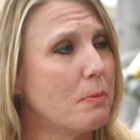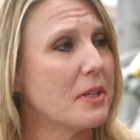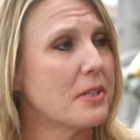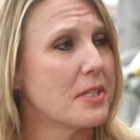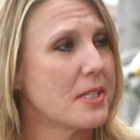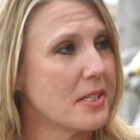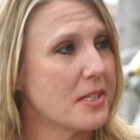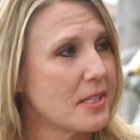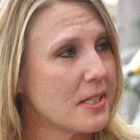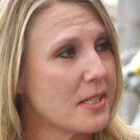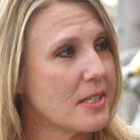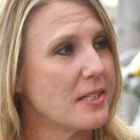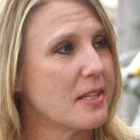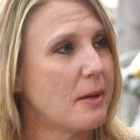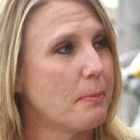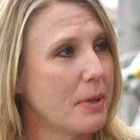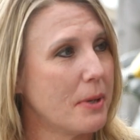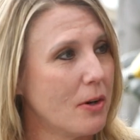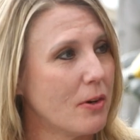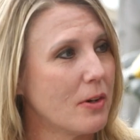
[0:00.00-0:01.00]
businesses
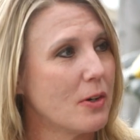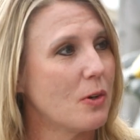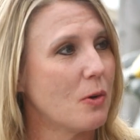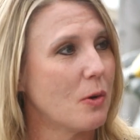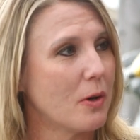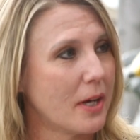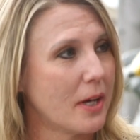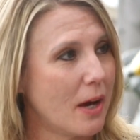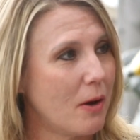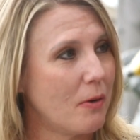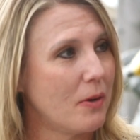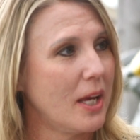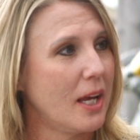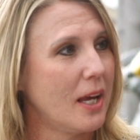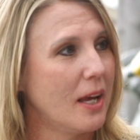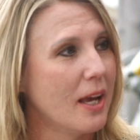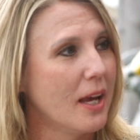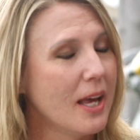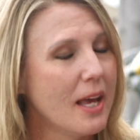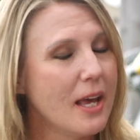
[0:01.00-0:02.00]
up here in Door
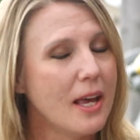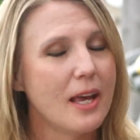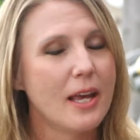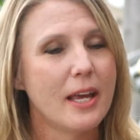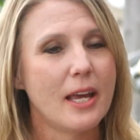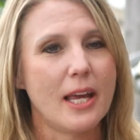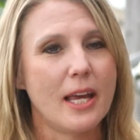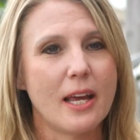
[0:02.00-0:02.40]
County mm -hmm.